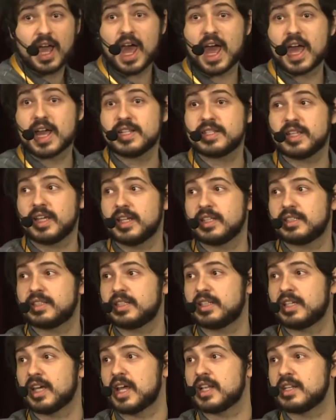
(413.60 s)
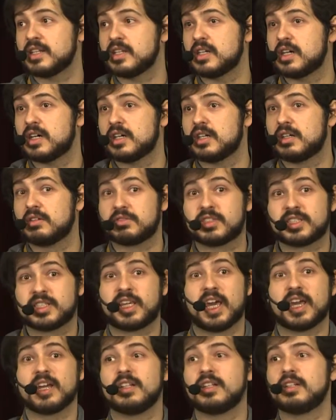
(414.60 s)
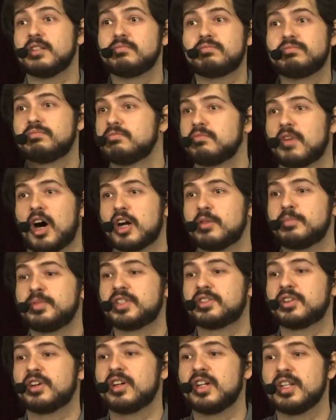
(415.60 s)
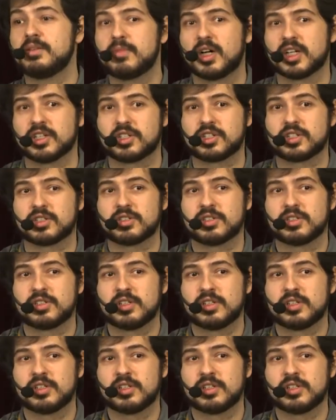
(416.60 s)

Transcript: and it can scale arbitrarily much.